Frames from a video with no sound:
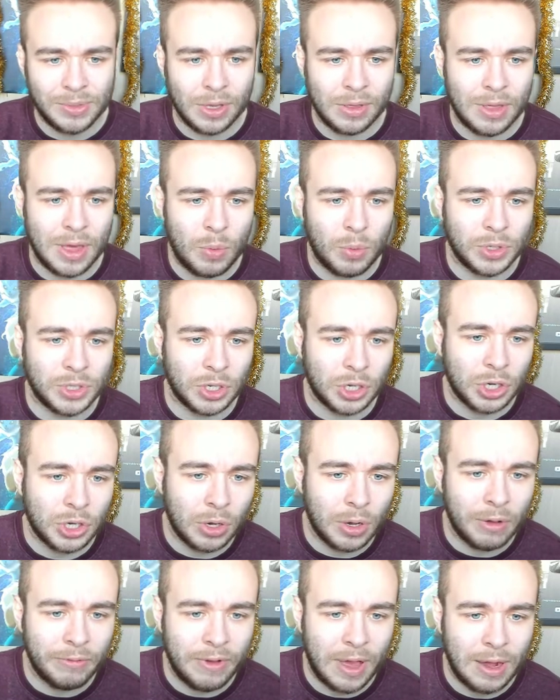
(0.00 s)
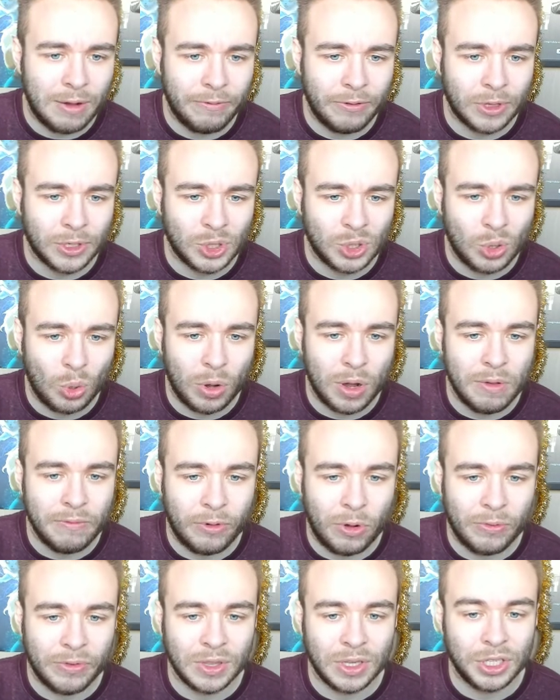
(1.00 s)
that there was a cut event for the story
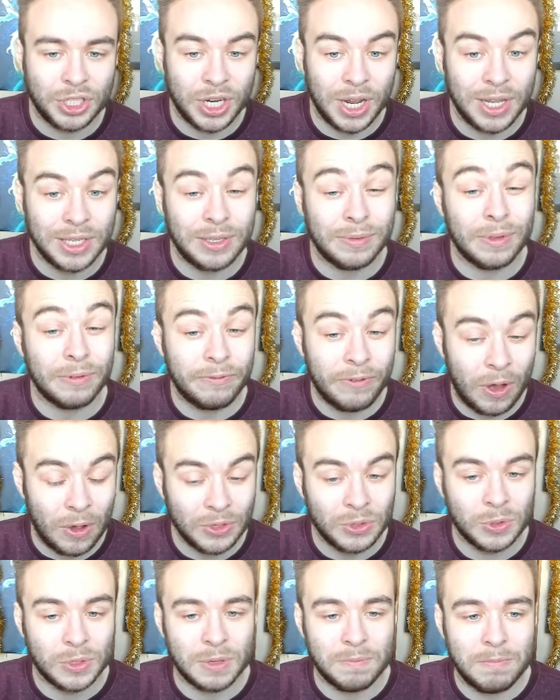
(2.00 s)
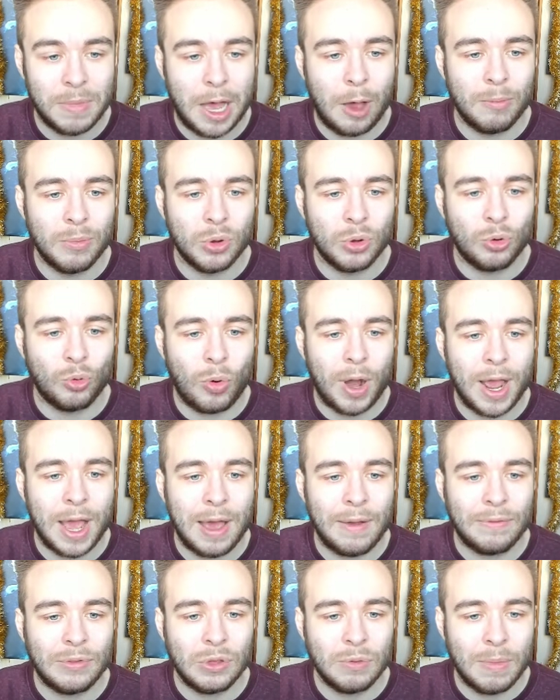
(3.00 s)
involving the chase of the fossils in Mount Moon right
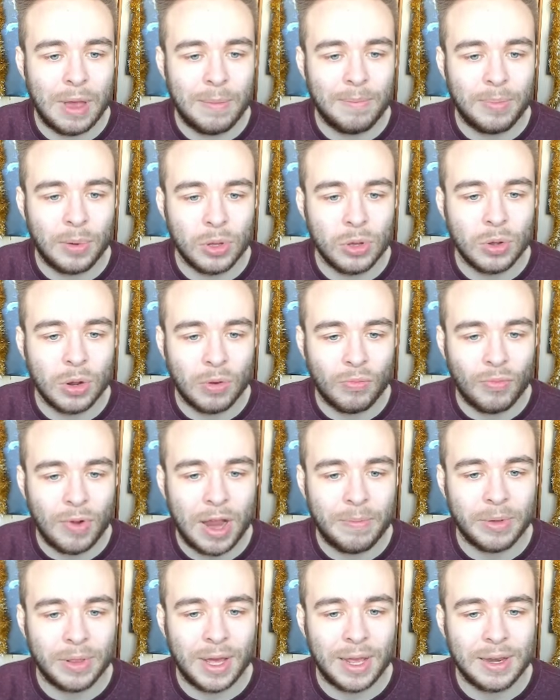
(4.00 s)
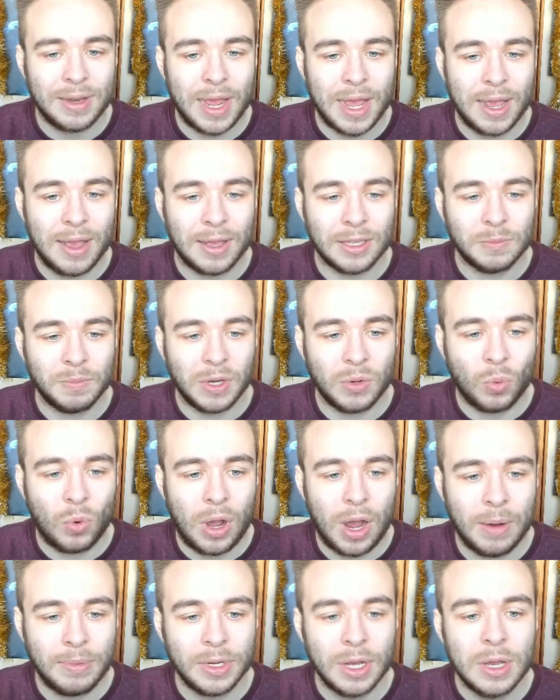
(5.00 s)
after you met Blue and Red, but that data has been
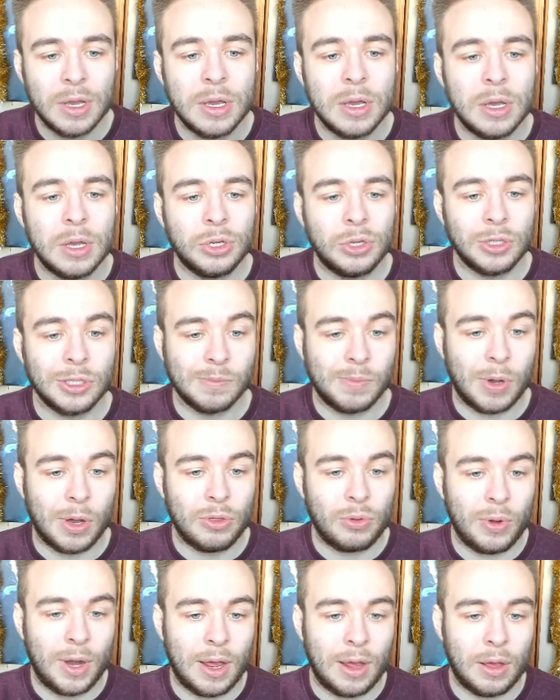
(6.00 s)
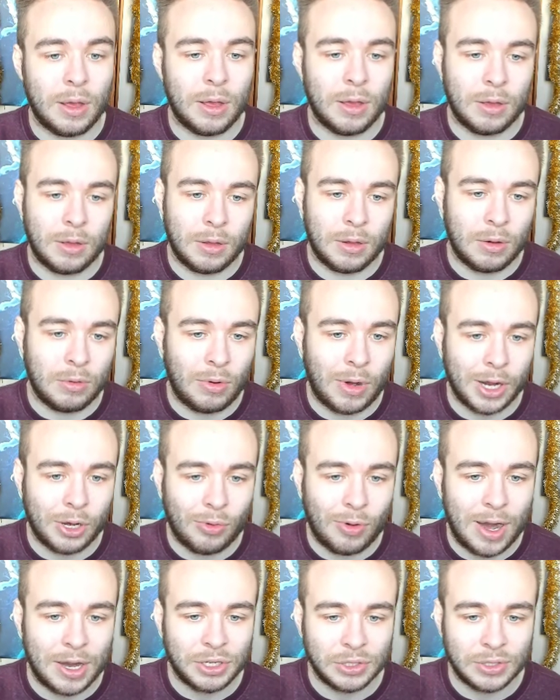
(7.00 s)
wiped. Choosing part 3 out, uh, right,
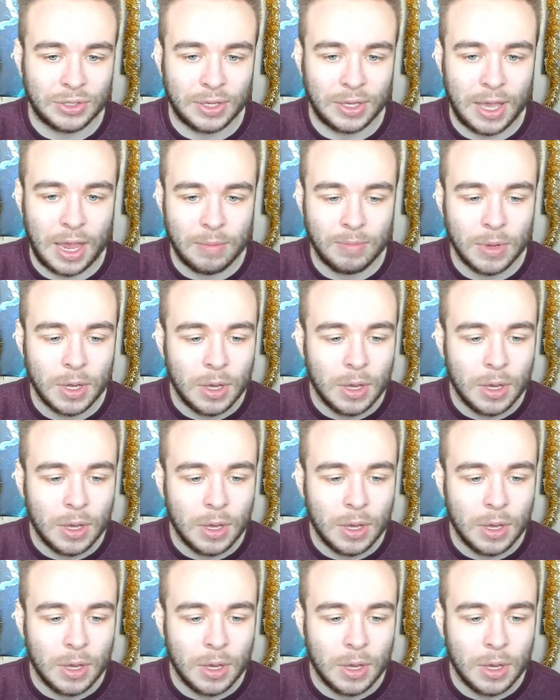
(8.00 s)
crashes the game.